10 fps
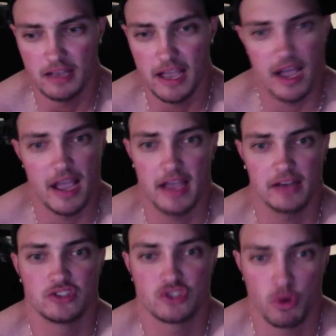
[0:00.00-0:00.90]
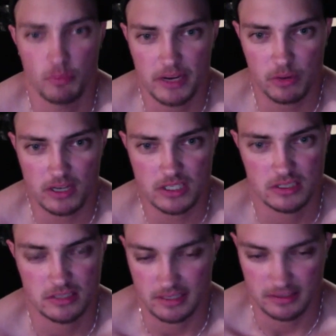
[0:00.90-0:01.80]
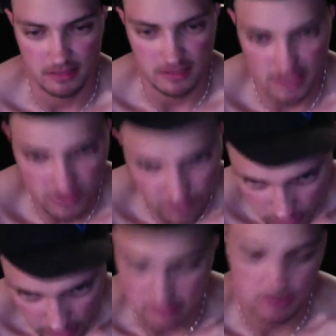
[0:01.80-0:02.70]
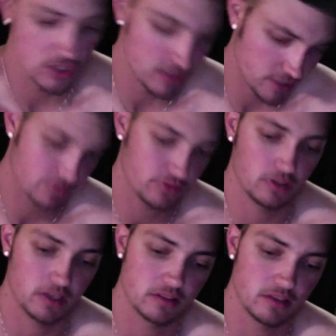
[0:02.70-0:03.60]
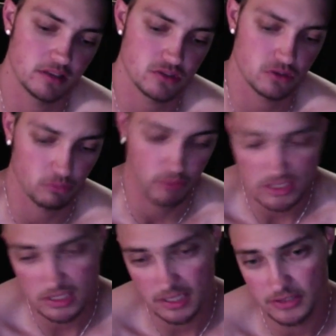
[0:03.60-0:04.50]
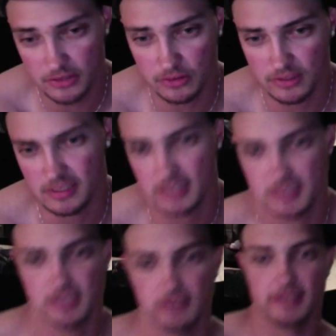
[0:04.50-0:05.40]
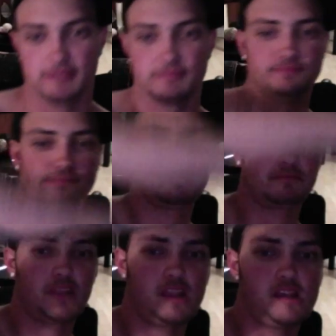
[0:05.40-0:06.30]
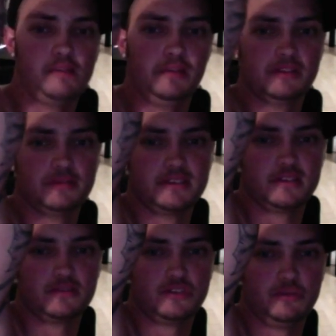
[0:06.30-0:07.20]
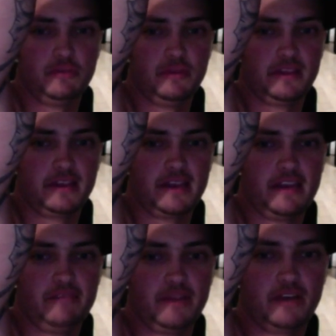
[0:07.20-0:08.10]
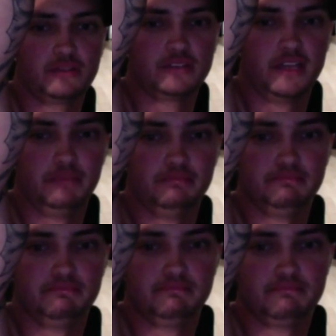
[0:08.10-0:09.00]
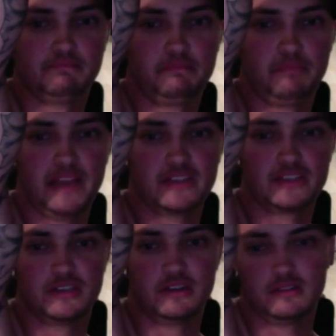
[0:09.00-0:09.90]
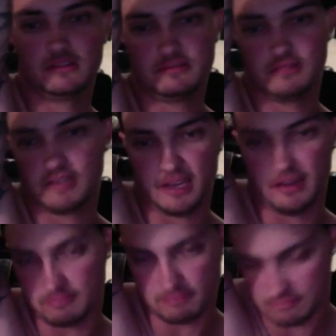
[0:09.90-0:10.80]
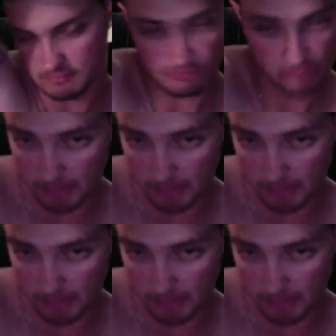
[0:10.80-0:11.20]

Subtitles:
I had so many questions like, does this feel right? Should this feel like this? Or what should I do? And like still like, I mean, this may sound stupid, but like I have medical tape patches here and okay, rubbing